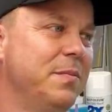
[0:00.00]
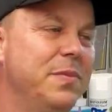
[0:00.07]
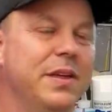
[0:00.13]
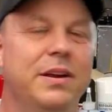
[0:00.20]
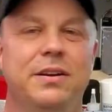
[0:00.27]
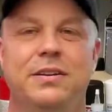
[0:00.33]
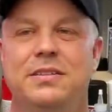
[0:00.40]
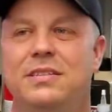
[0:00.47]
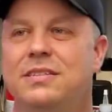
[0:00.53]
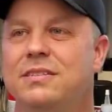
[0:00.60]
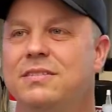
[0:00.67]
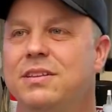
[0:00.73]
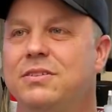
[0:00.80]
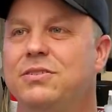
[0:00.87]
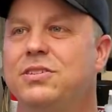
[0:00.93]
there's
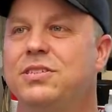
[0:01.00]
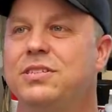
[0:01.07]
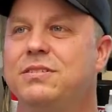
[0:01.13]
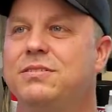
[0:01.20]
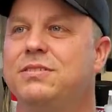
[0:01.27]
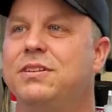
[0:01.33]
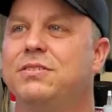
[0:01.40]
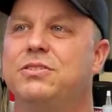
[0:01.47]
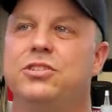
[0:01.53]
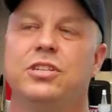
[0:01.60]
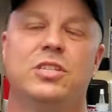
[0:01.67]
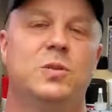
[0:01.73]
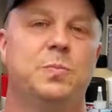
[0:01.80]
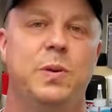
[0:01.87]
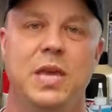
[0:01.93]

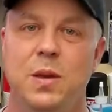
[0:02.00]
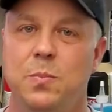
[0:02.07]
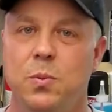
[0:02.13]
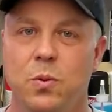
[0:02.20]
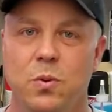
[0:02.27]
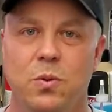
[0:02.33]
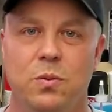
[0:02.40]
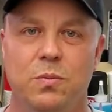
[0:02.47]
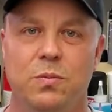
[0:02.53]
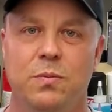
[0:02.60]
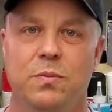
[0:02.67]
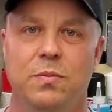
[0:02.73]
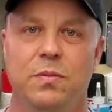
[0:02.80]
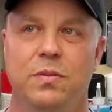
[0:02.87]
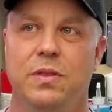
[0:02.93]
just people
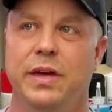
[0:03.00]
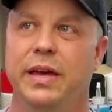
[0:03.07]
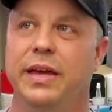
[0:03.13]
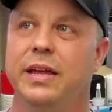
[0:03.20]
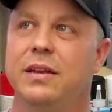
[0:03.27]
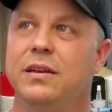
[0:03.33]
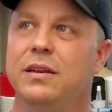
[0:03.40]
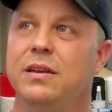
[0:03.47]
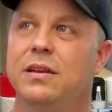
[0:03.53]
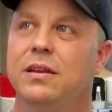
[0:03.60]
that